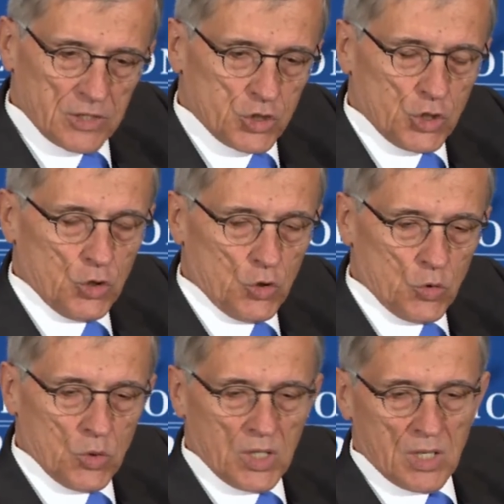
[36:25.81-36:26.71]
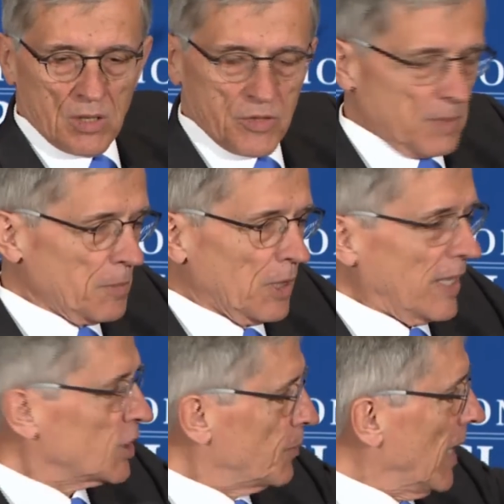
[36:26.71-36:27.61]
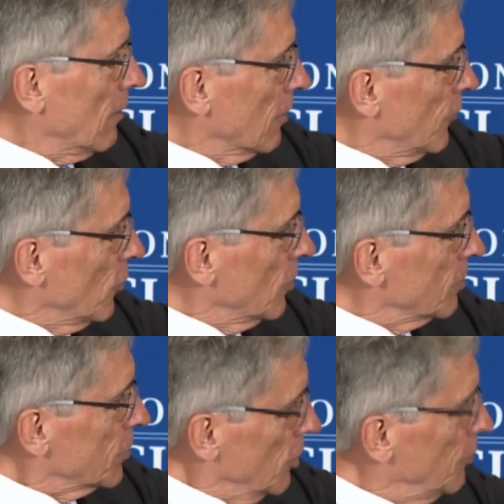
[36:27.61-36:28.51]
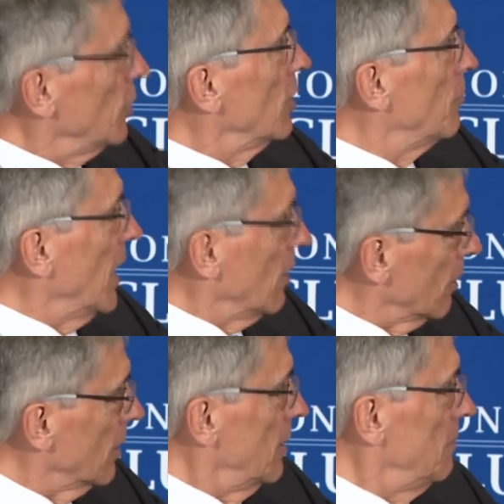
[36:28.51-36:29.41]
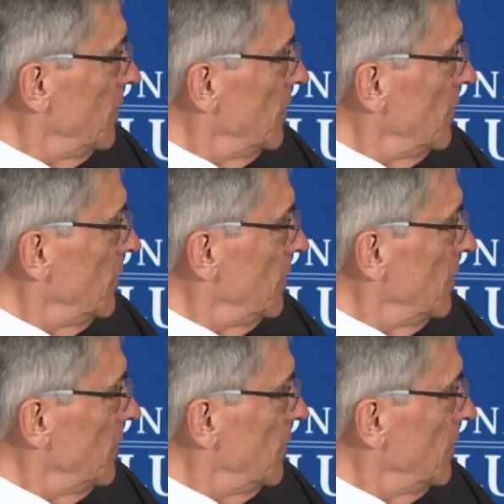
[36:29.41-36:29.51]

to the less powerful computing power